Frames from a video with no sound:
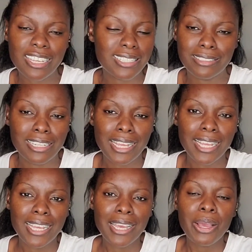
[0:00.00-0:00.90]
And
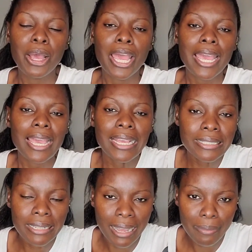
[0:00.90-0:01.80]

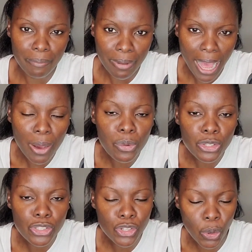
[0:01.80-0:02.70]
each time I
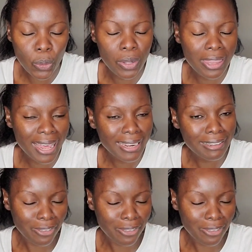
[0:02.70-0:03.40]
was told that,